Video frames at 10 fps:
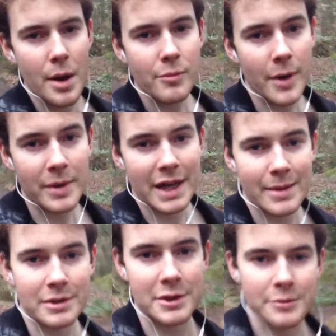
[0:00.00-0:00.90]
properly
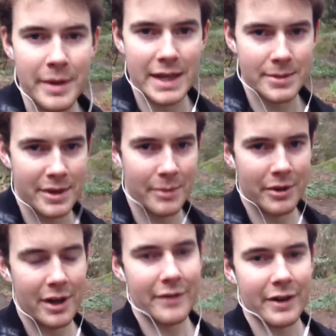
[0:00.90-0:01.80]
able to make something.
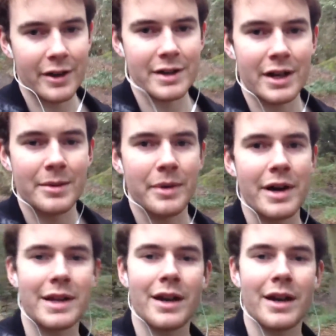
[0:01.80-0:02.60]
But I figured I'd buy the